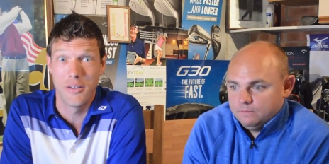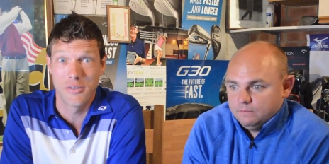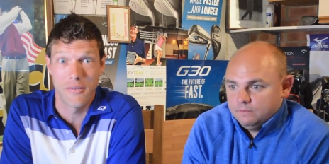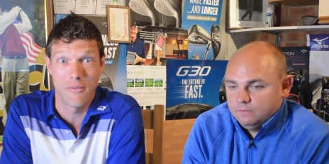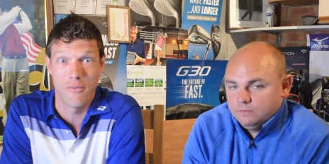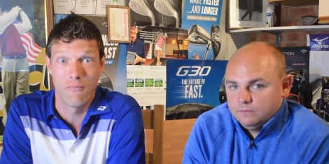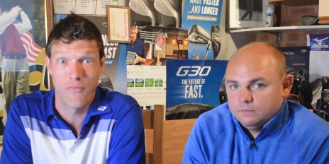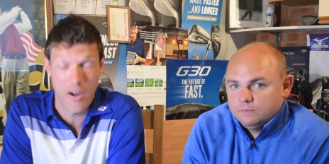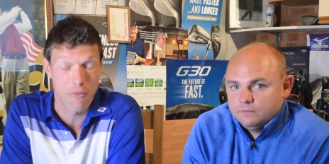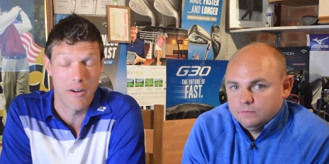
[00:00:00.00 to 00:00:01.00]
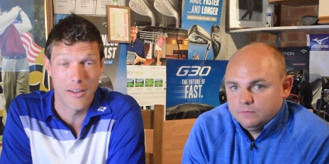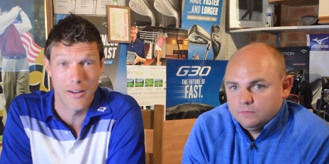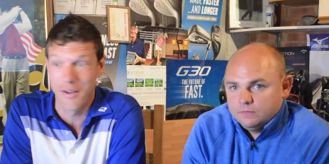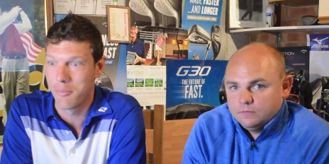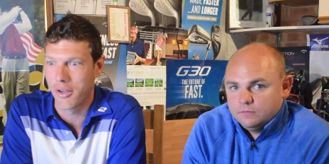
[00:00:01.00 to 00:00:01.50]
Speaker 1: use it very
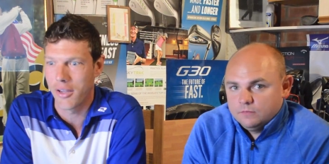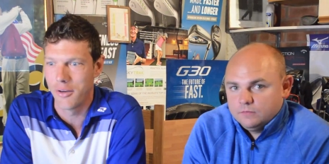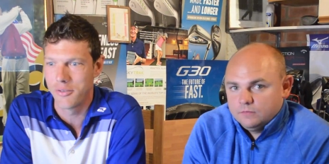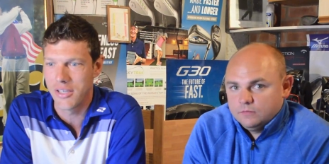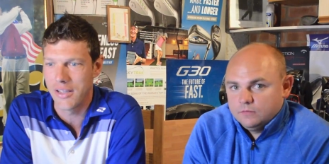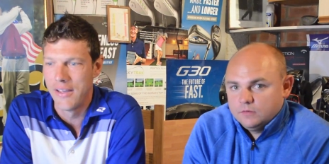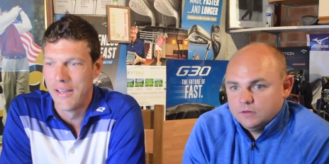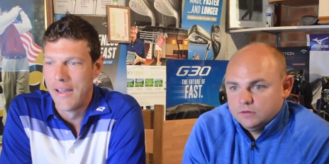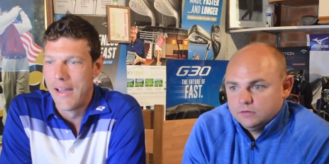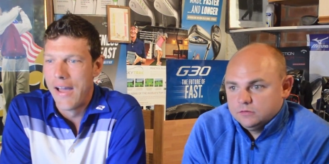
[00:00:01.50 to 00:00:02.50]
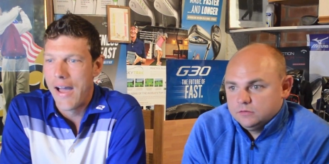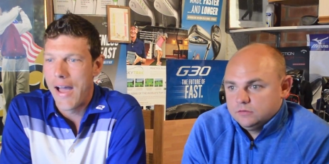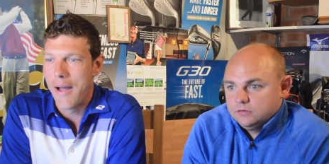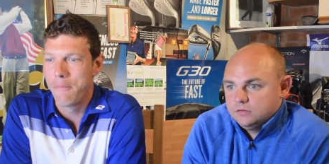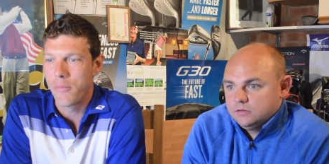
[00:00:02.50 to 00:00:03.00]
regularly in my coaching.
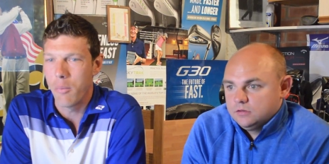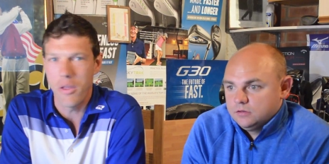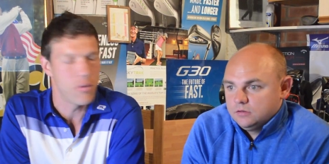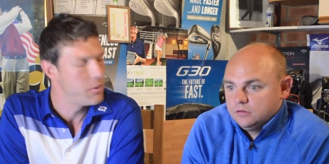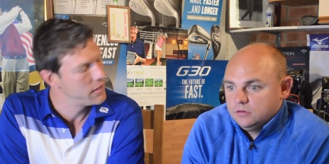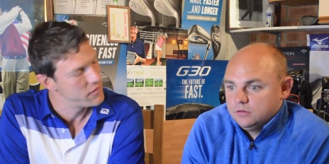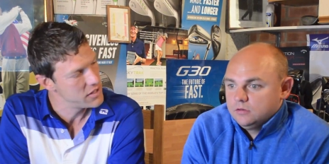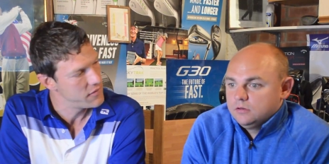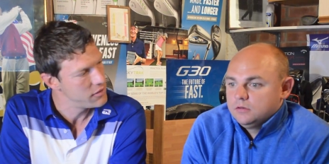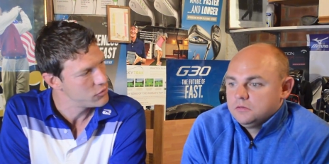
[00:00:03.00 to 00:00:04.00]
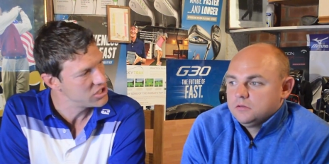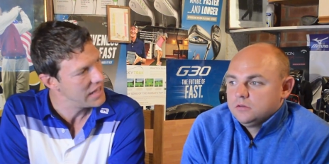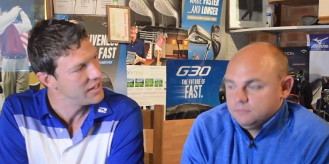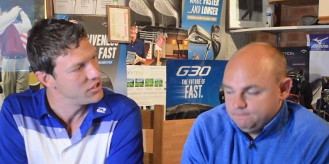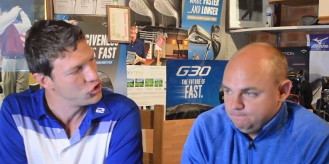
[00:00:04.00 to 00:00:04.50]
Um, and we thought we'd give ourselves a little
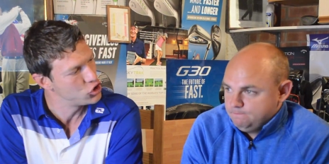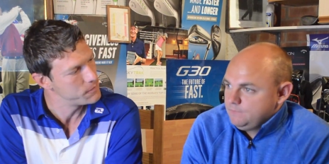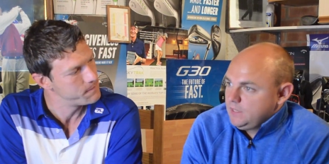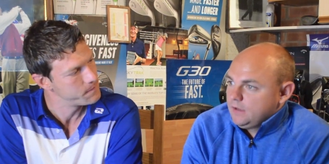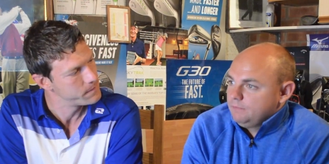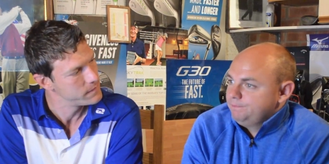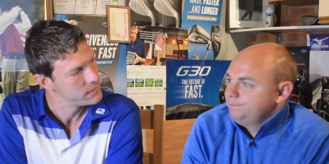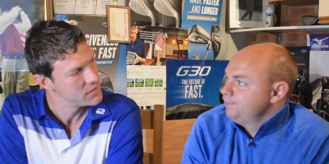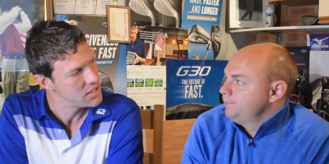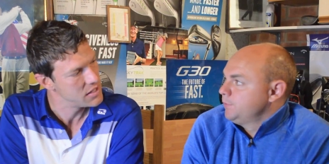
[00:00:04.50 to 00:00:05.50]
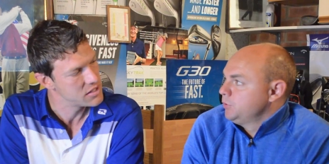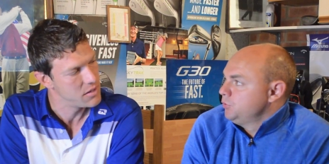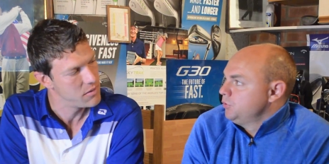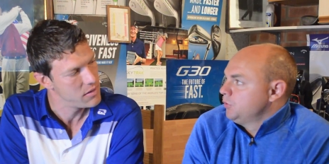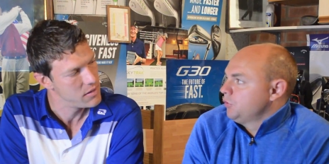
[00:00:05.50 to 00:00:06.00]
challenge. Yeah. Yeah, but
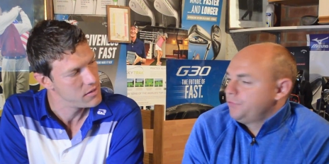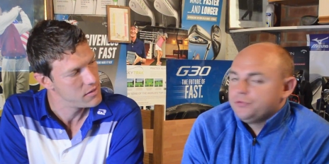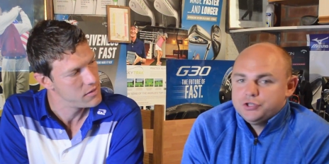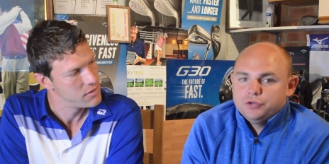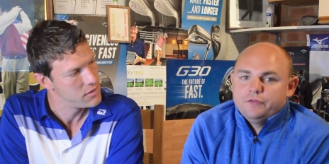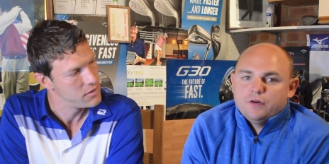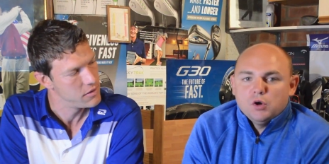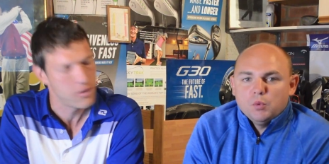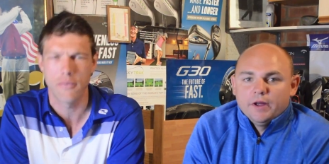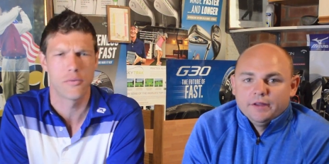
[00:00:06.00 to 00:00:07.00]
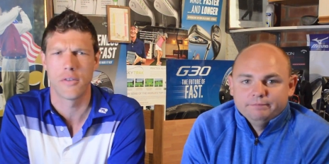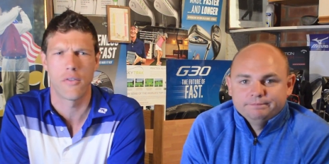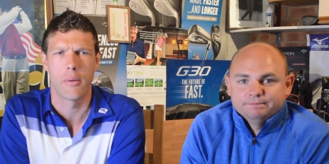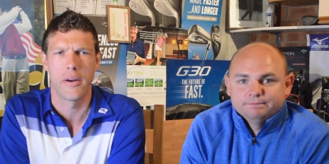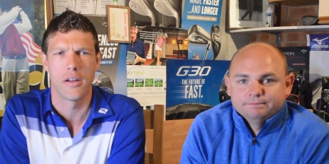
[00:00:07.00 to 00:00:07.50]
so
Speaker 2: not from too far
Speaker 1: away. Not from too
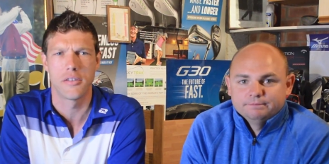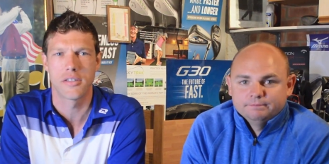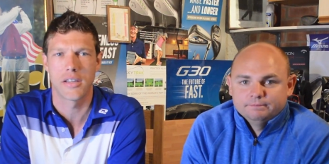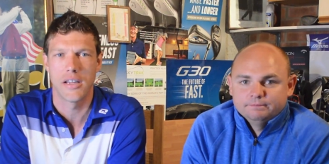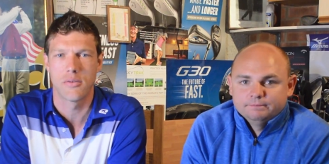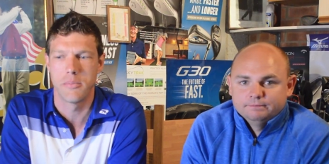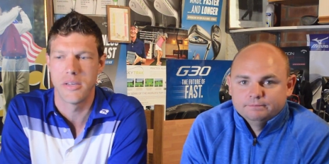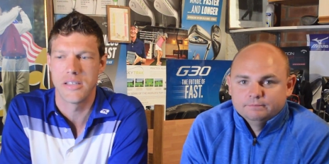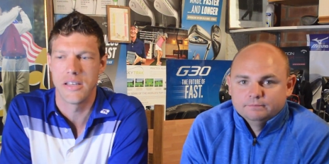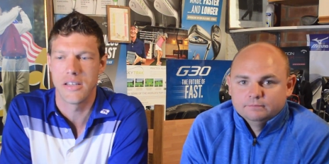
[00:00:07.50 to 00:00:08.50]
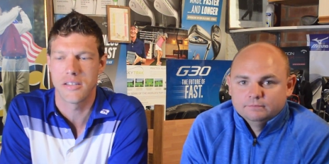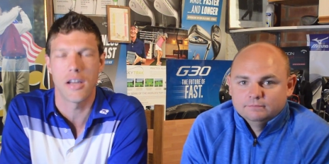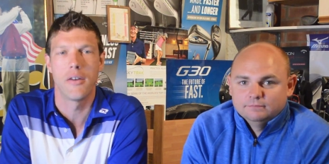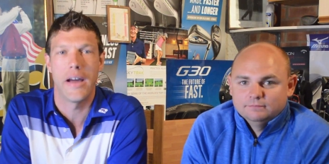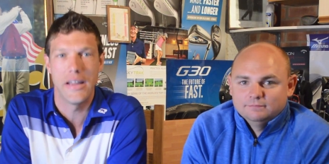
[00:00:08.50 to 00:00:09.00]
far away, no, just in case we mishit it.
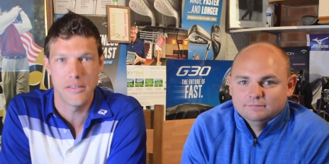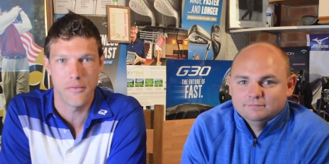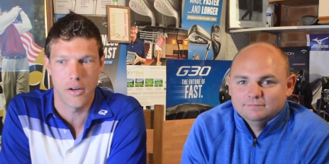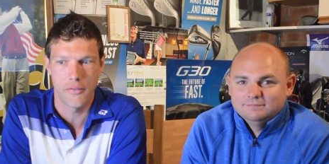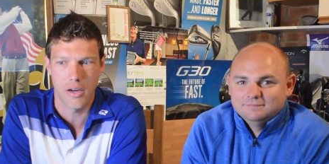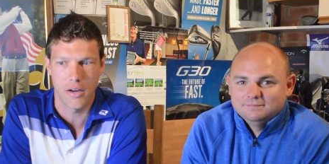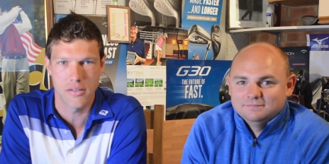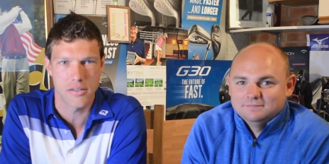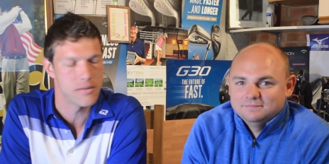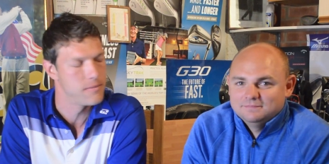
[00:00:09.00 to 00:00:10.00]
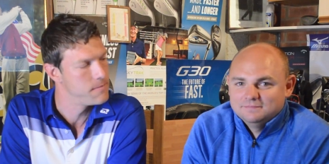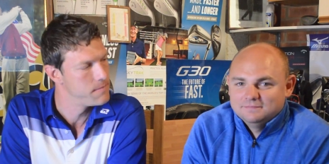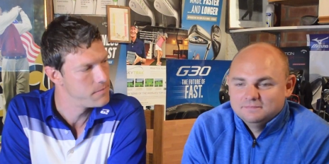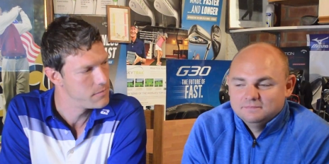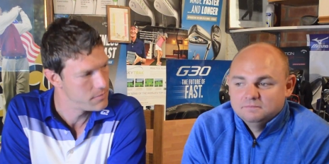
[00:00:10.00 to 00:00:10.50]
So 85 yards,
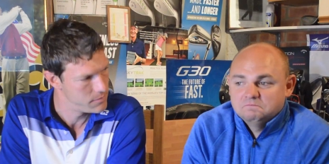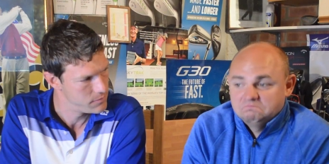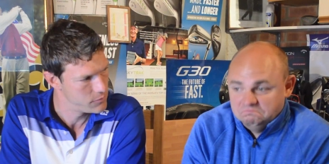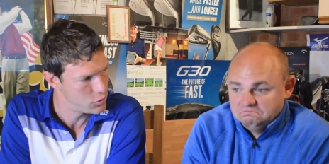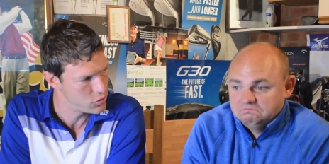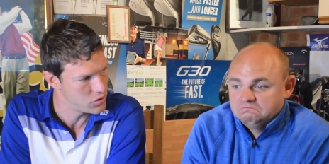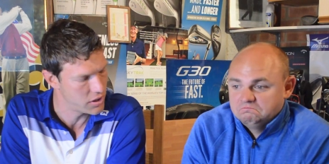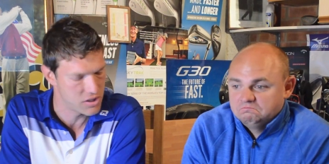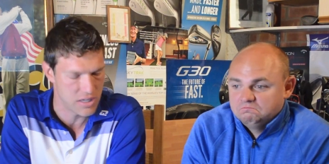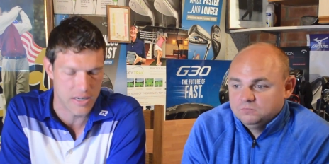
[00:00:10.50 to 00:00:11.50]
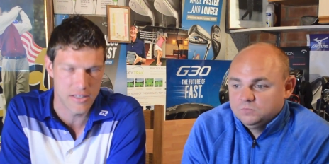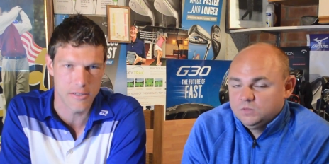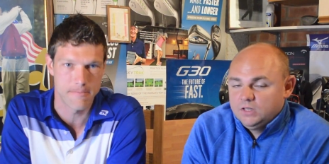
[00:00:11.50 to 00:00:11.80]
Tour Striker Challenge.